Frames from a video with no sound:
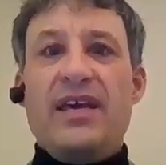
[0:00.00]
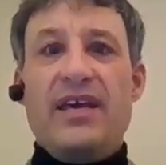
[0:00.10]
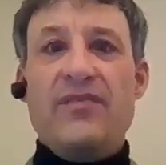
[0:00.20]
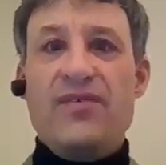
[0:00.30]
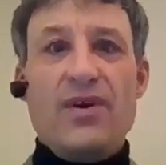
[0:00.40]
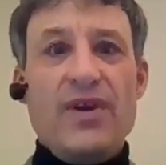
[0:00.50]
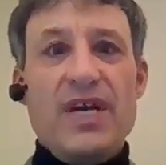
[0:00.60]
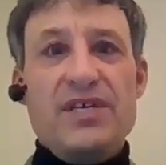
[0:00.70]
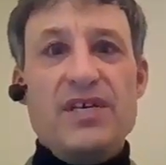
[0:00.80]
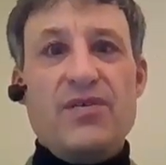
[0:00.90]
King Fury
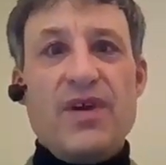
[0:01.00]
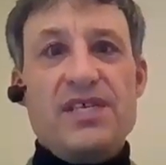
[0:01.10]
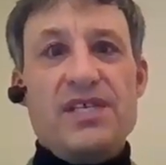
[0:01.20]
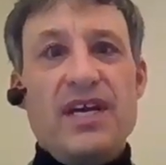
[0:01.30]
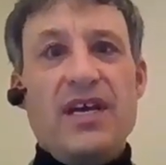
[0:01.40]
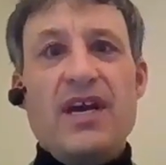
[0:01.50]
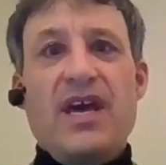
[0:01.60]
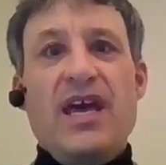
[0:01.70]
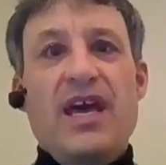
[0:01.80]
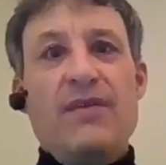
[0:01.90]
is interesting.
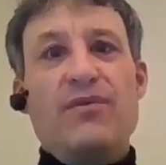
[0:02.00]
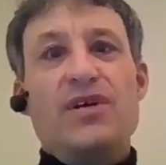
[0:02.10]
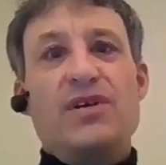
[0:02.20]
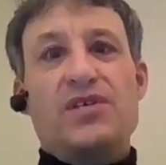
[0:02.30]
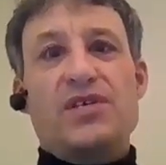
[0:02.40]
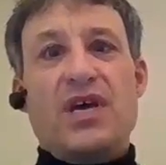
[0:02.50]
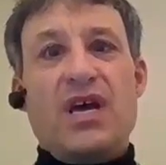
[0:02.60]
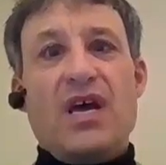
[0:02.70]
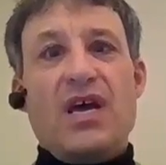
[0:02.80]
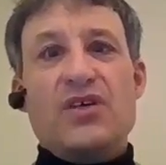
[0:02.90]
He was
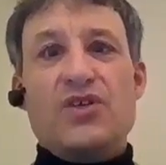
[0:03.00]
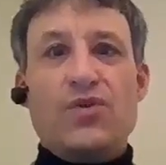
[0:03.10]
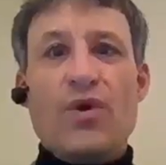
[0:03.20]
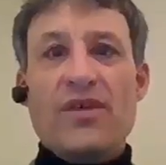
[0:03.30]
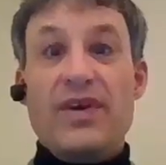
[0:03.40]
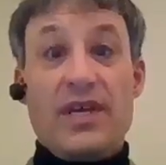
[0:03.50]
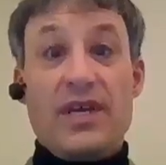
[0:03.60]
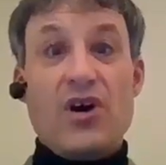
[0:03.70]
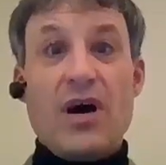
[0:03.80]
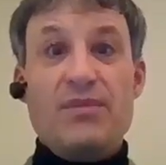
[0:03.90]
sort of in the
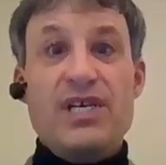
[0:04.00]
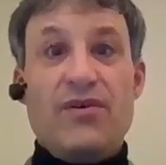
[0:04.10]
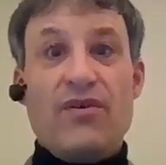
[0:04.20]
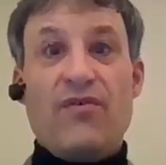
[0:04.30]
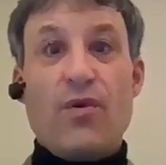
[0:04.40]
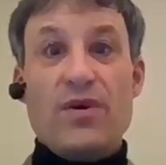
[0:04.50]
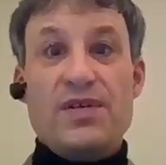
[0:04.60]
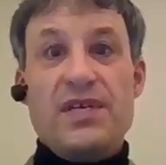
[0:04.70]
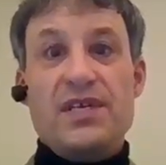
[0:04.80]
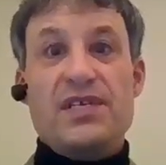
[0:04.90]
top tier of
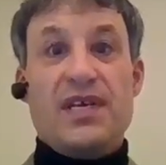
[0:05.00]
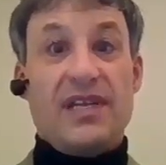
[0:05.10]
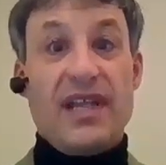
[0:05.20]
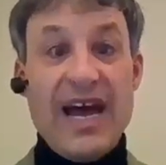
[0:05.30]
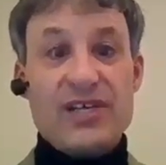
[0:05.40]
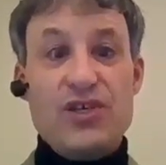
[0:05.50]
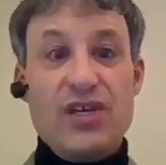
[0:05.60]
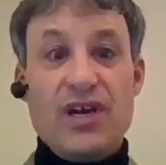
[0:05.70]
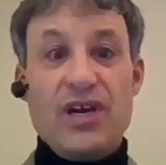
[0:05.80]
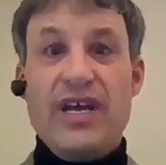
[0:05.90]
horses last
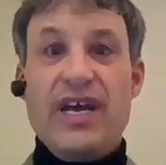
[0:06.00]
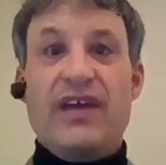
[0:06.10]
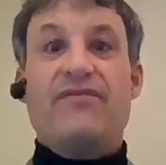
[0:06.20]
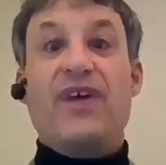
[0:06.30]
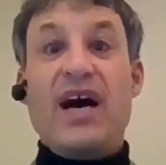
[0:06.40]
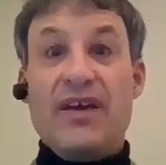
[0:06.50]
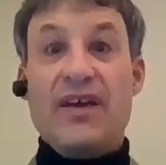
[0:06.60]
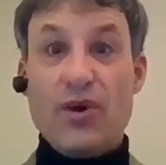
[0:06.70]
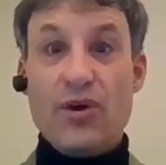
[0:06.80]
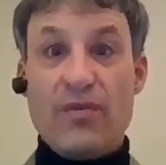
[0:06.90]
year. He had
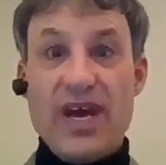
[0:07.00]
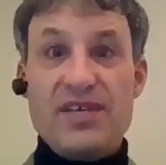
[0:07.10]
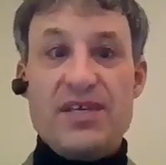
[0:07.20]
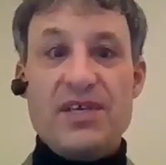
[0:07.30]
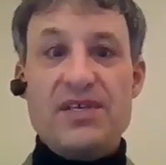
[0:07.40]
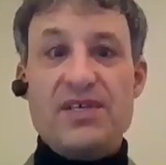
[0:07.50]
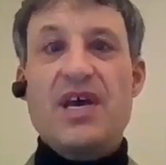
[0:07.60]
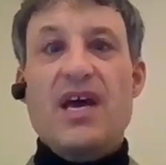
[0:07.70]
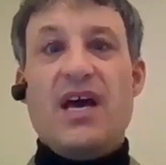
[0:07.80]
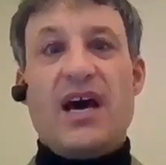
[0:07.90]
5 good races
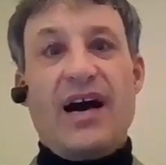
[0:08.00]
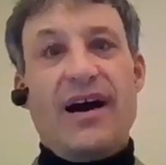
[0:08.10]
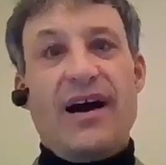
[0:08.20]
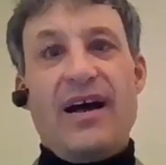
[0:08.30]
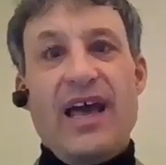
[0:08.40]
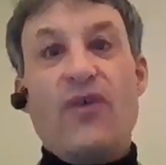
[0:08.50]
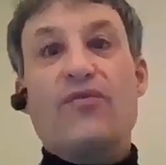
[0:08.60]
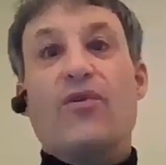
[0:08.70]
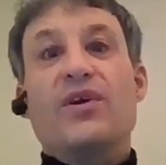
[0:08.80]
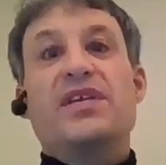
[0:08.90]

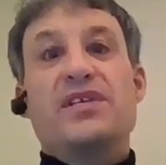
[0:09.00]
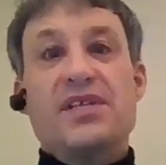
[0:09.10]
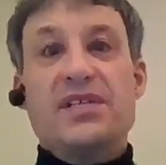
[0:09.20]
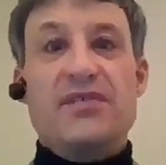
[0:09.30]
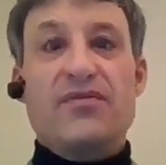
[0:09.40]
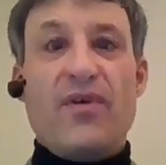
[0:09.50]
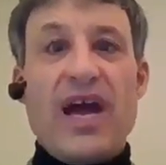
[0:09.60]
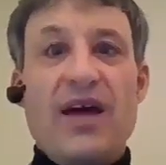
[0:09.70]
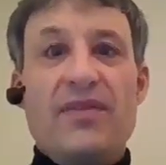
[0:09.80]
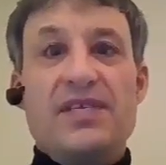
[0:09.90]
over a distance of
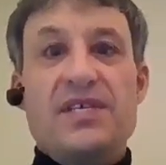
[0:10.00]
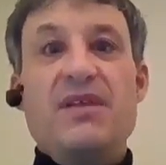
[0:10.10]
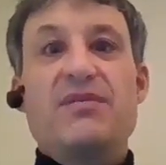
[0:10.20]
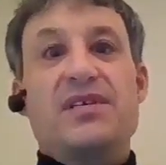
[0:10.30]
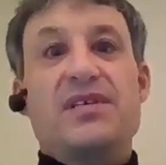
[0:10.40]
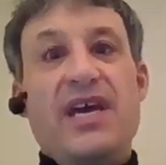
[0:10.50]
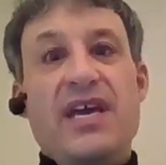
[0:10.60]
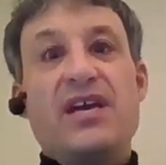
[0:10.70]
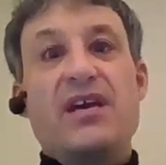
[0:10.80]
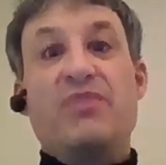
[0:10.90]
ground that seemed to say
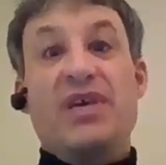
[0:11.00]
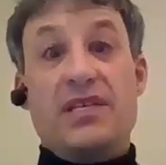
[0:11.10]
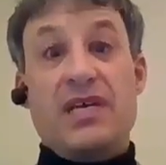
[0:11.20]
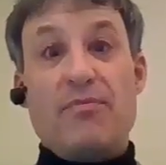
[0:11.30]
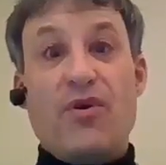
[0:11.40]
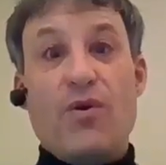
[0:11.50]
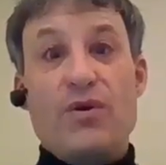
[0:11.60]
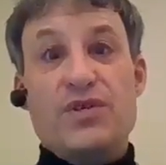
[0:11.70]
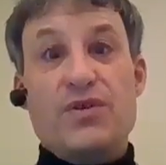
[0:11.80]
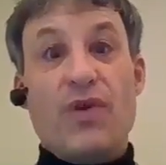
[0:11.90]
he could be the type of
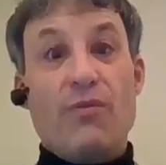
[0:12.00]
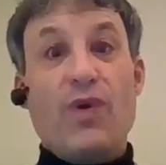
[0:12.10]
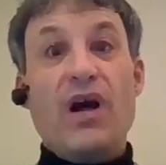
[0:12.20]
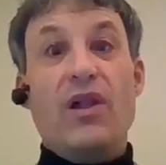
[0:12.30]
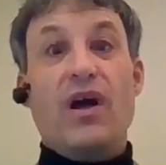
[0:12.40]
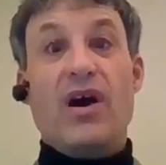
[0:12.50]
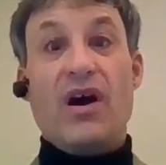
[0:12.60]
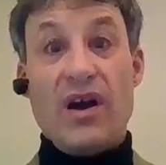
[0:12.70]
horse to run well